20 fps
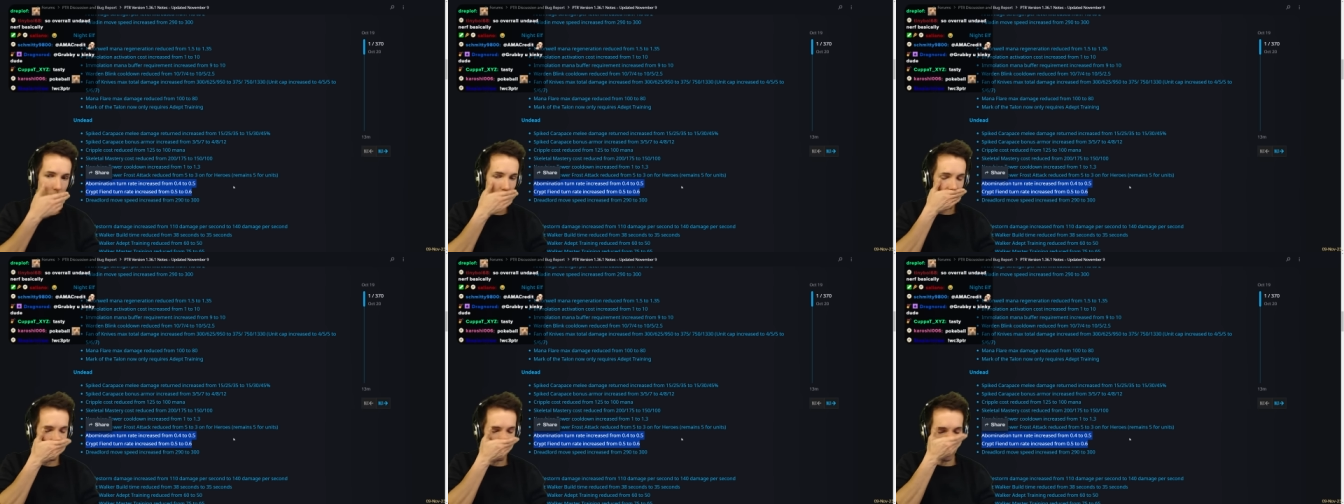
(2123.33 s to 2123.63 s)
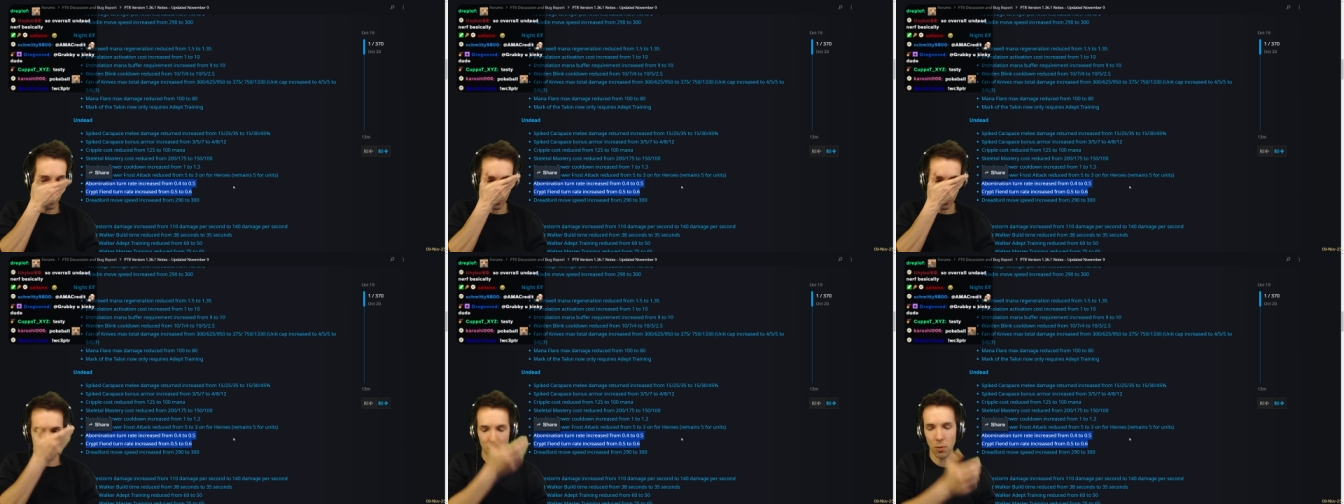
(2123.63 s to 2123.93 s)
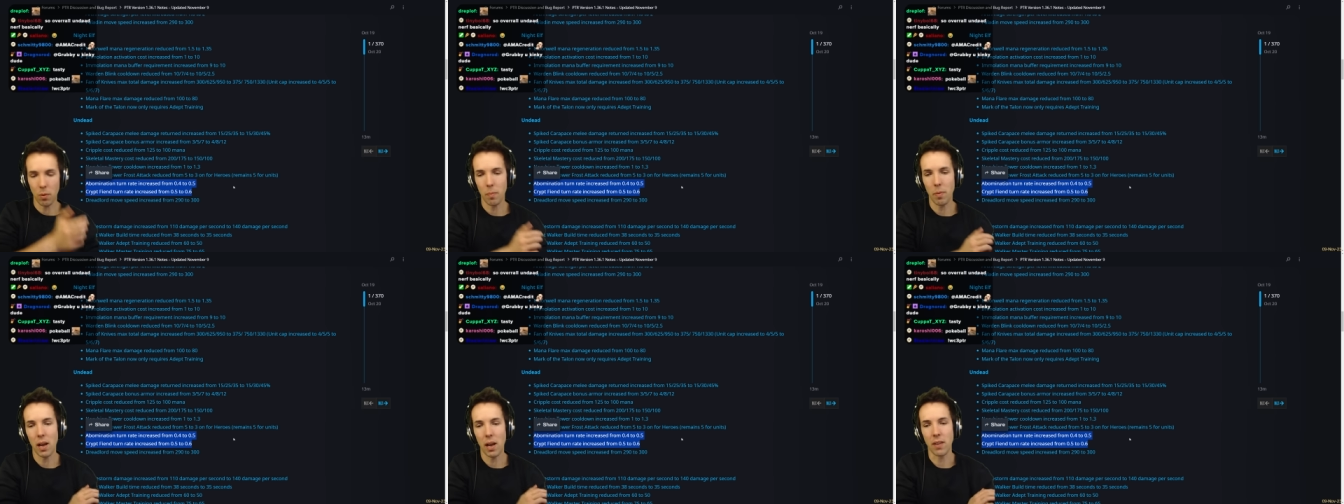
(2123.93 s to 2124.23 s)
I thought
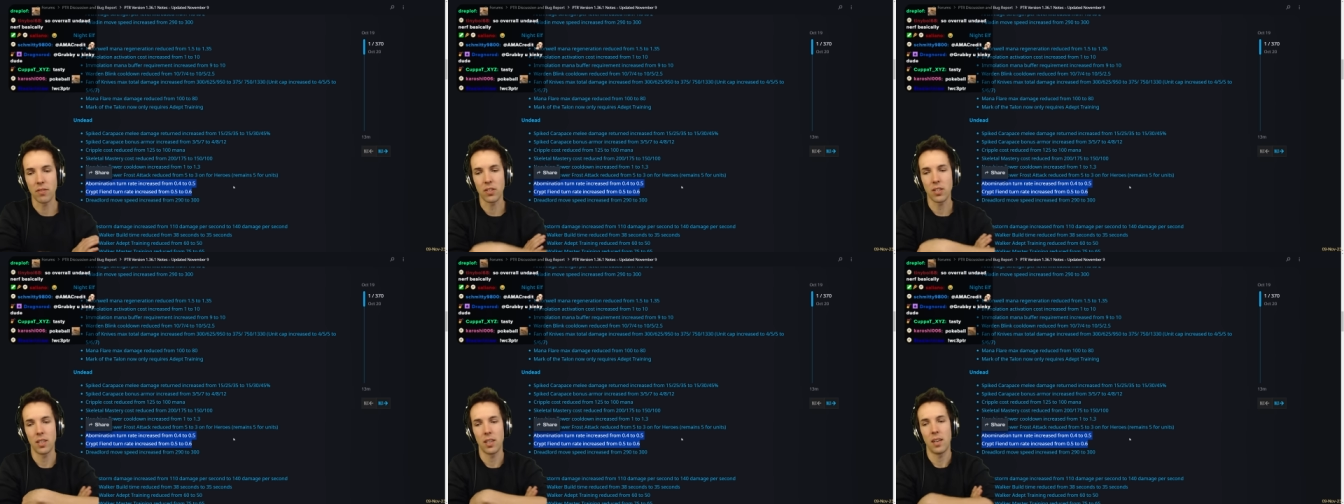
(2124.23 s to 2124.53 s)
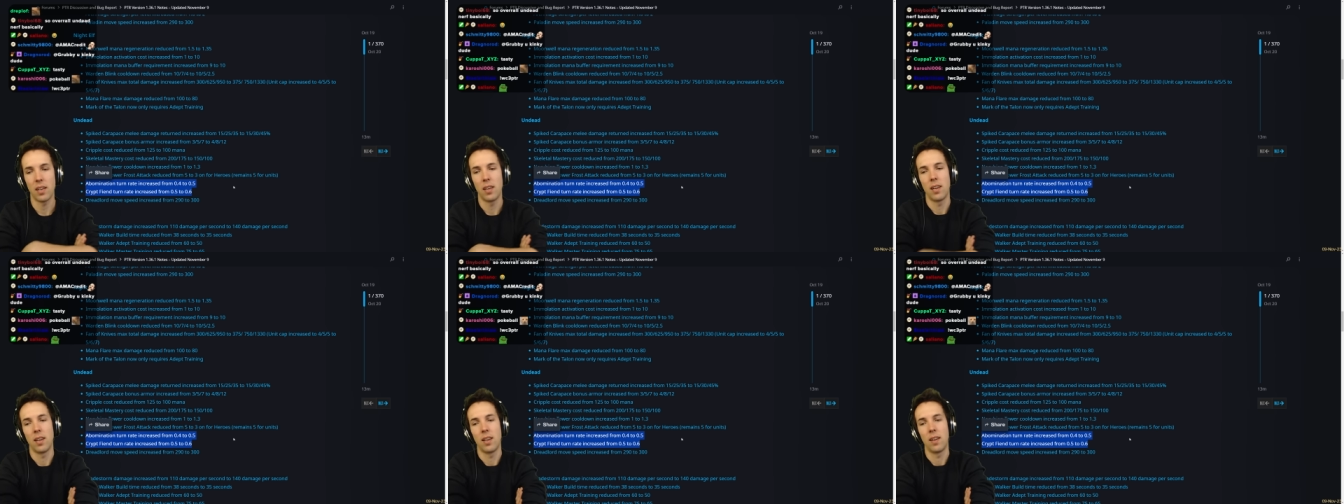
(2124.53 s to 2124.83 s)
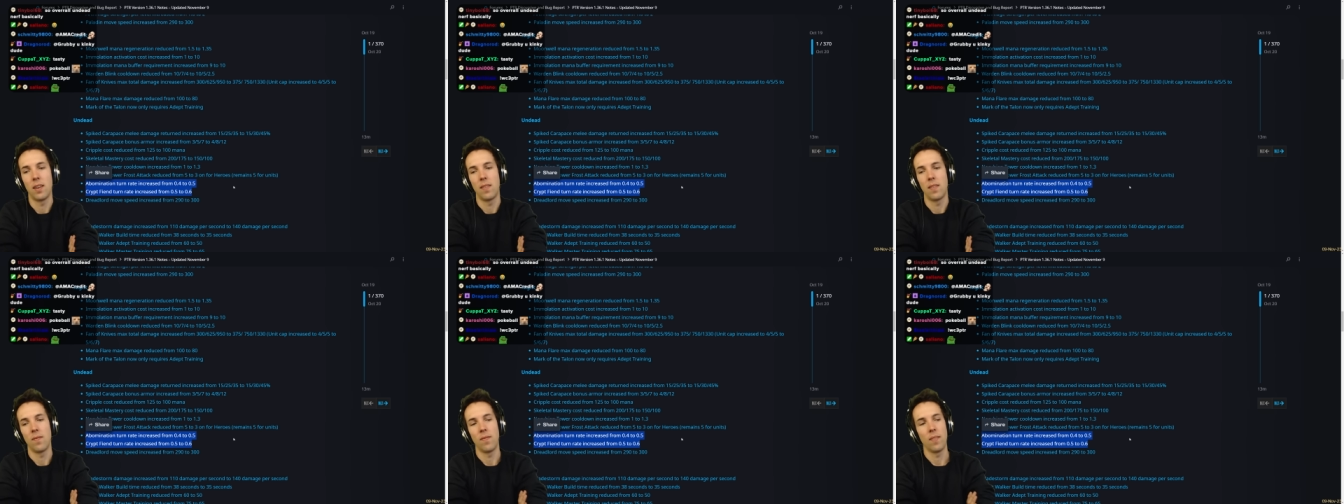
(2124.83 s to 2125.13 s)
these were buffs.
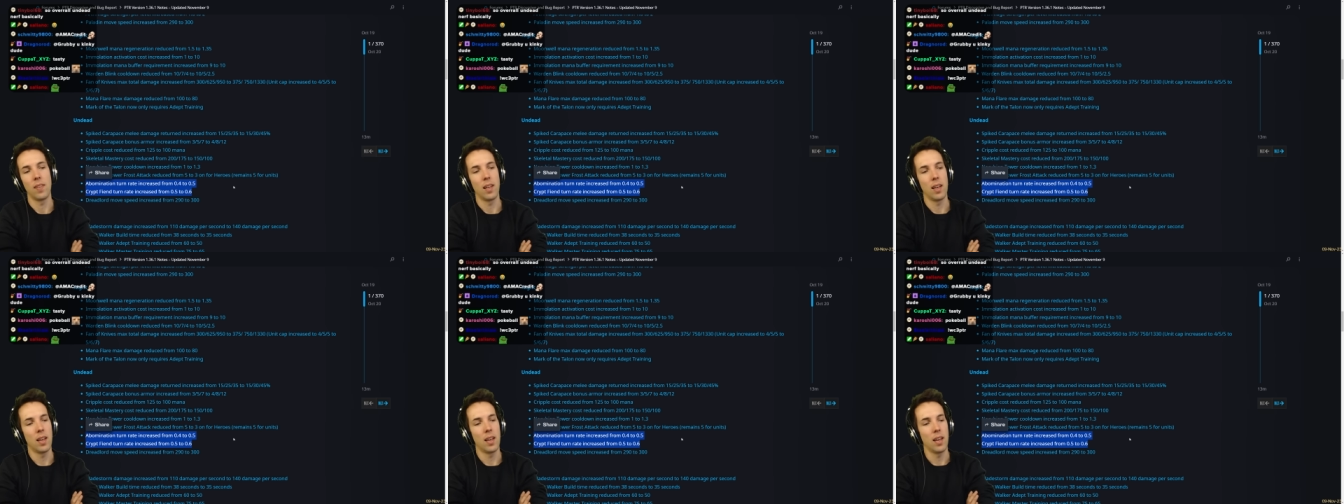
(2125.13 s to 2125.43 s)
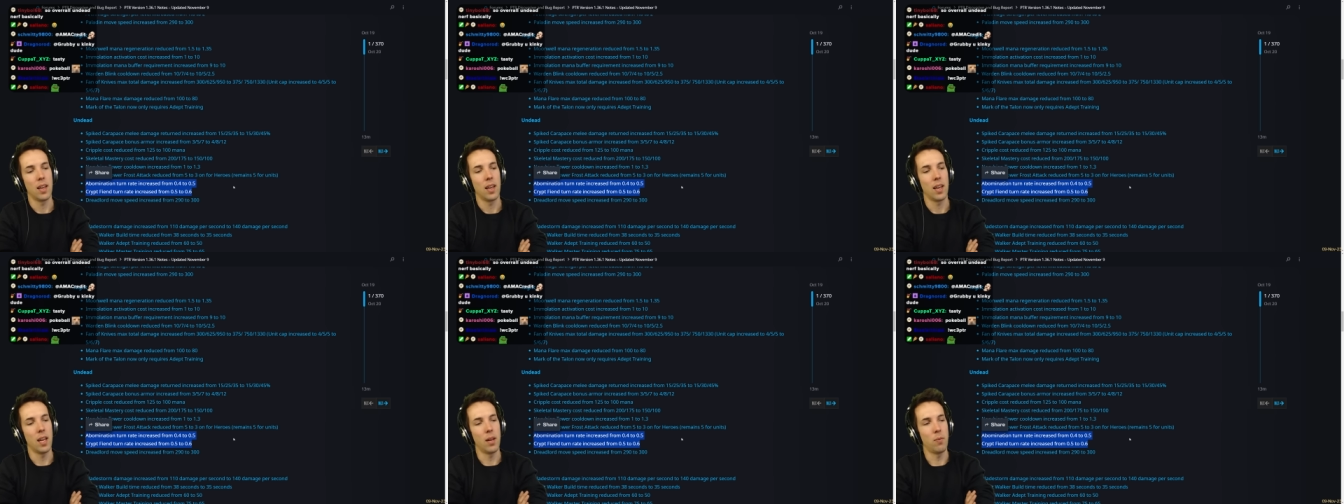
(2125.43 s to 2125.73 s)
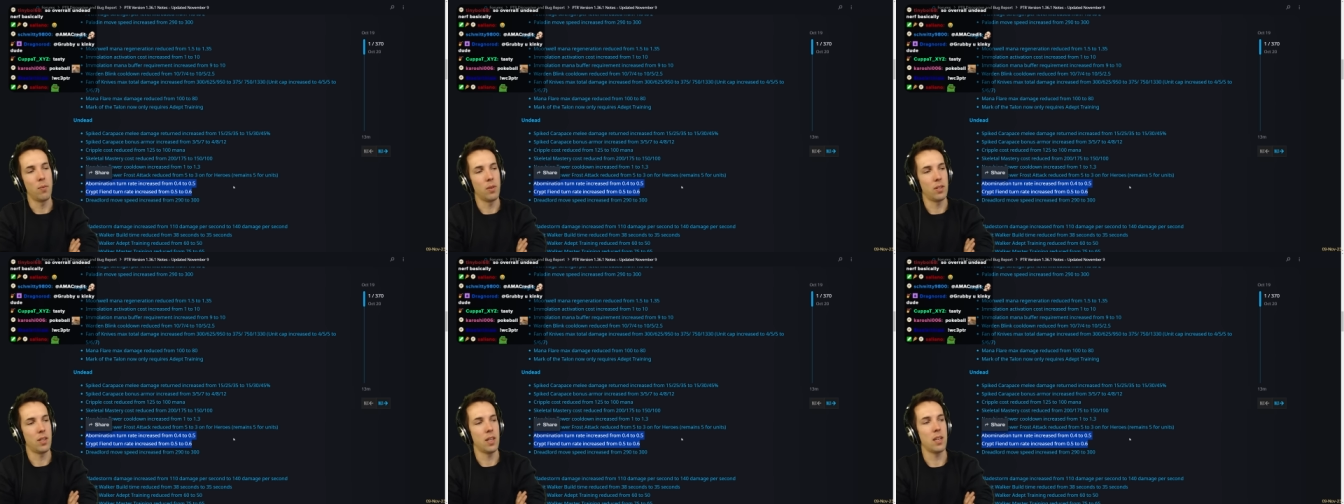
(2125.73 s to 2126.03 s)

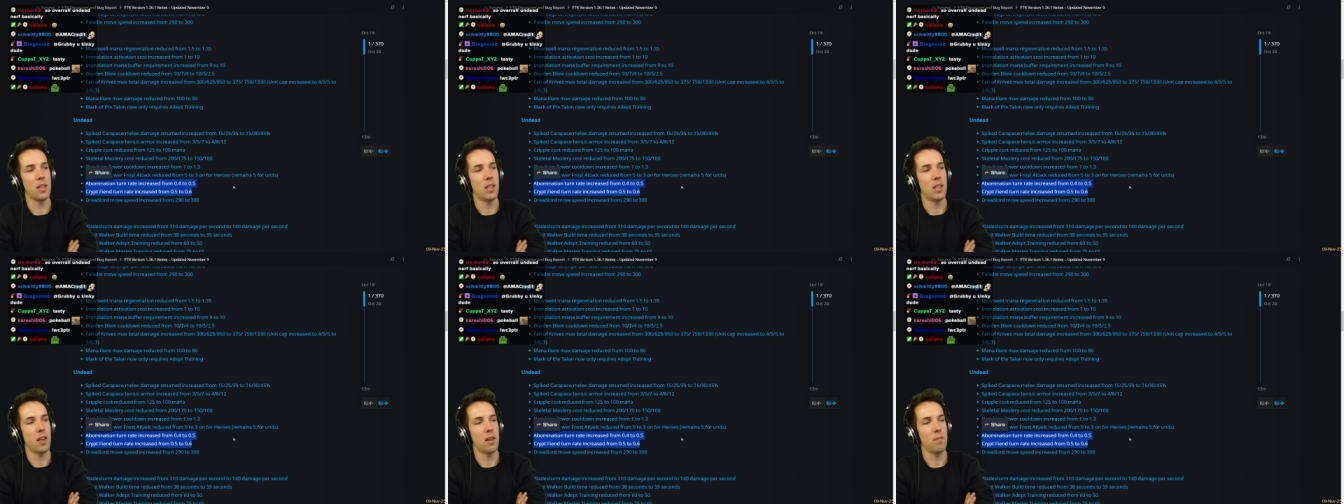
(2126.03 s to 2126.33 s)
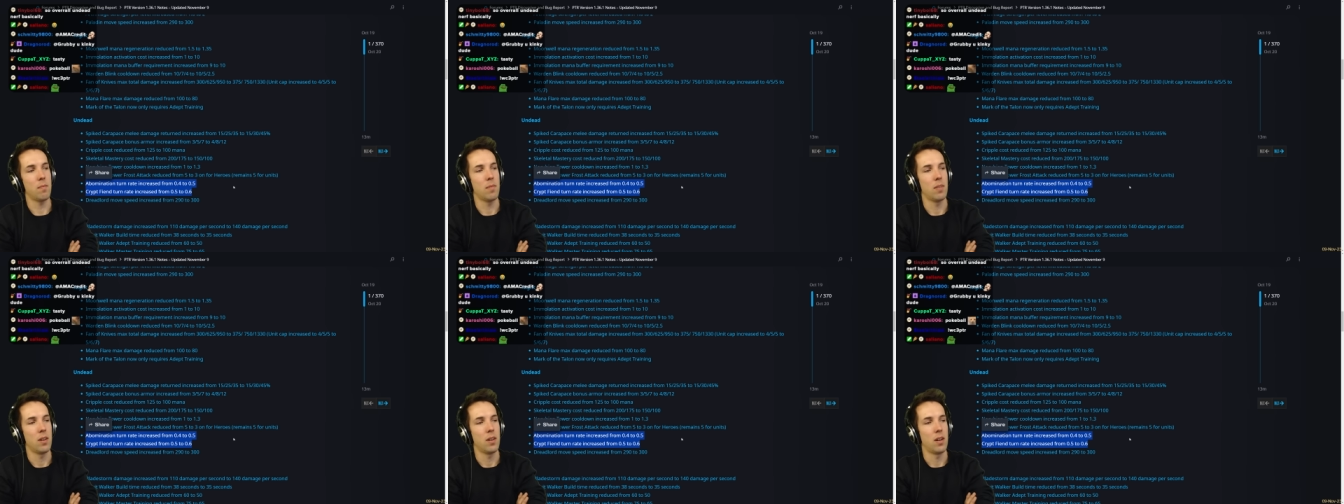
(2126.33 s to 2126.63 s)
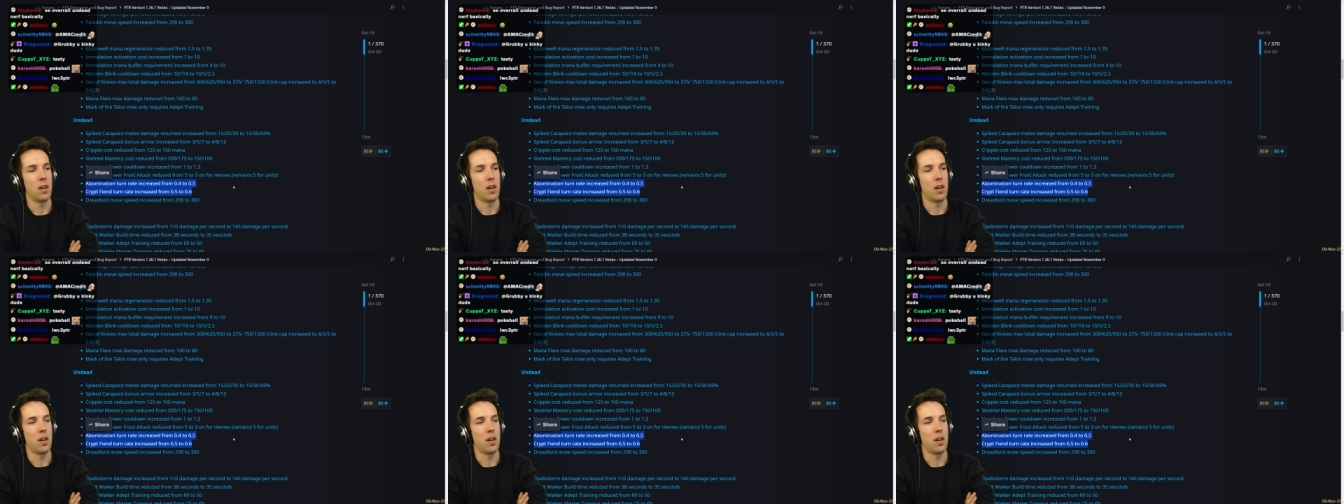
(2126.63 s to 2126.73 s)
It will take them